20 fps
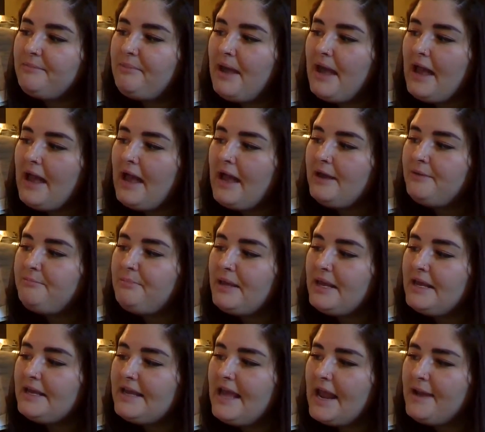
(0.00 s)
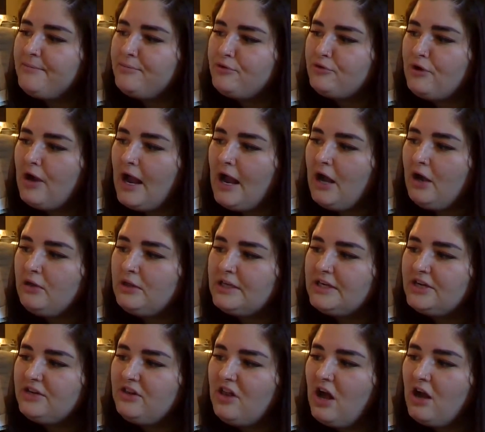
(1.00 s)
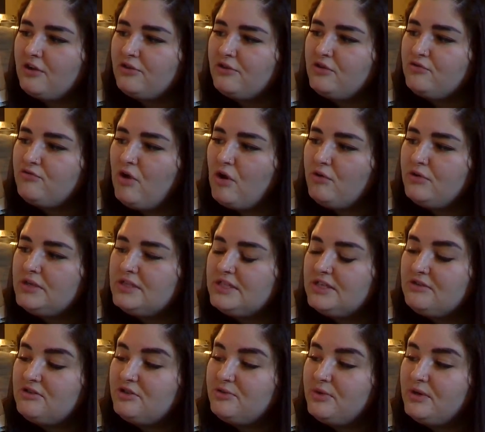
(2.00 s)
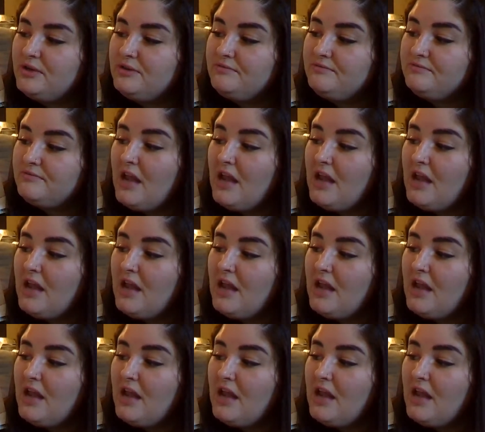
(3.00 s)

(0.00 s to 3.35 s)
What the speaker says: bad pig came prowling along the road as usual.